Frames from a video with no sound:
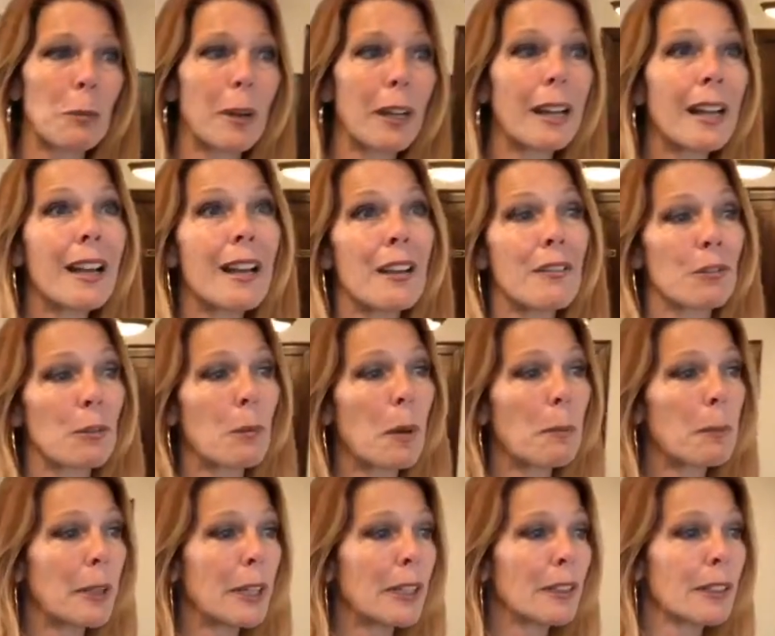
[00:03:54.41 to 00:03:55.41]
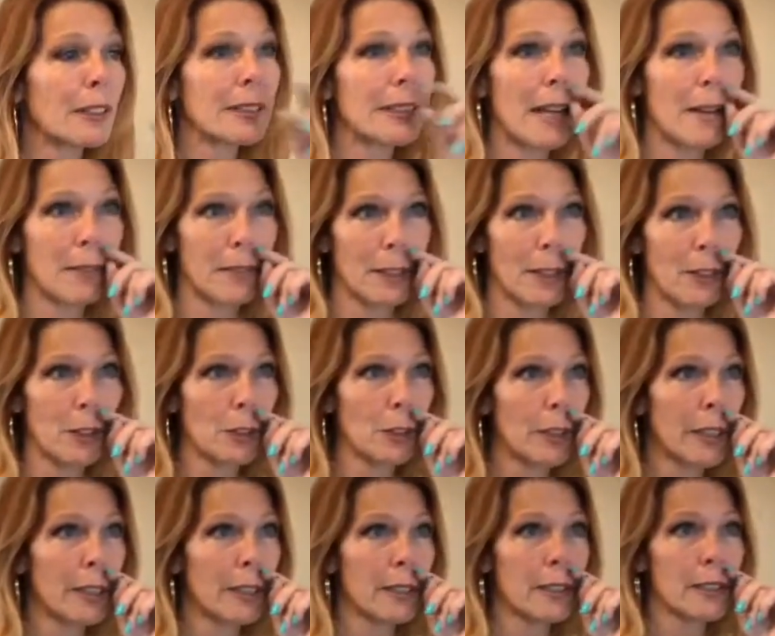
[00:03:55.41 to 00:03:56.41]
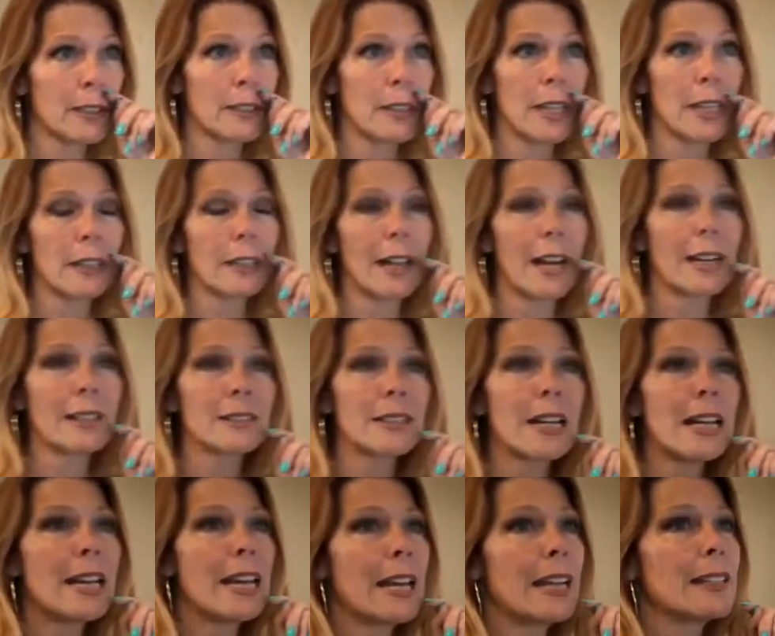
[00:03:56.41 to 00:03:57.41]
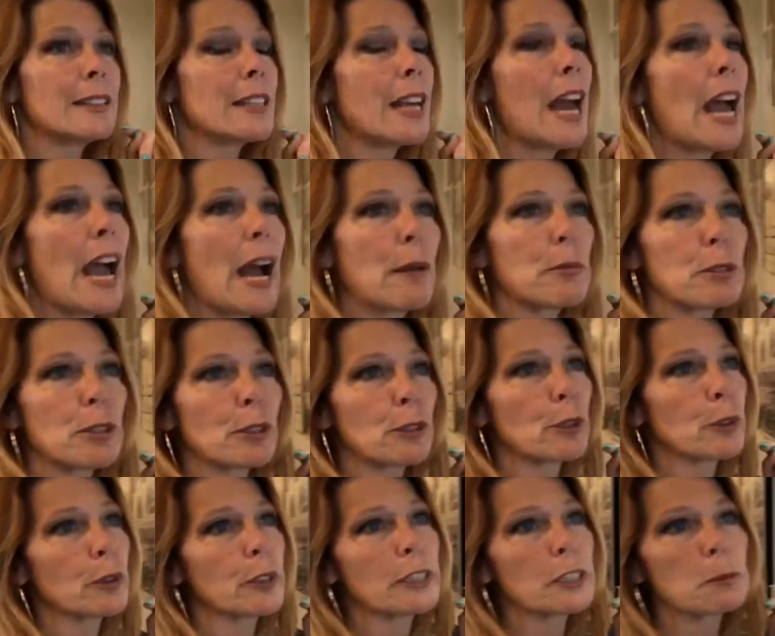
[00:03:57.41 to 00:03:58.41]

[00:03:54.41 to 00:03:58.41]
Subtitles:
But from up here, let's have another look at this stained glass. It's absolutely